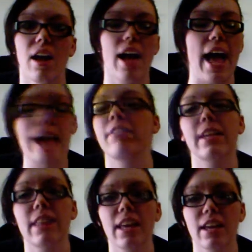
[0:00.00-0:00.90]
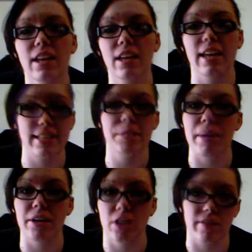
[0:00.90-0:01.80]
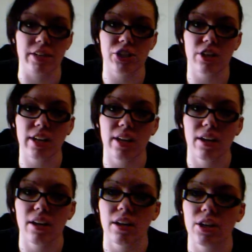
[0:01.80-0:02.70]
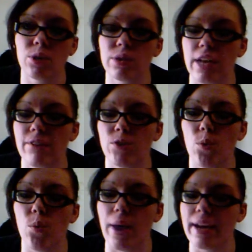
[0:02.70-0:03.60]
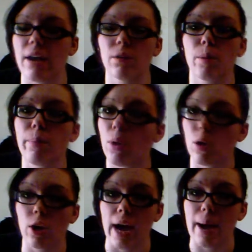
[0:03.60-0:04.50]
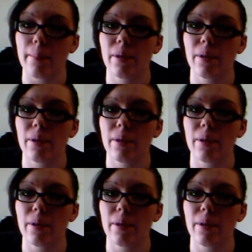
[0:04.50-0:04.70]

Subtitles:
Everything gets better eventually. You just have to wait out the bull crap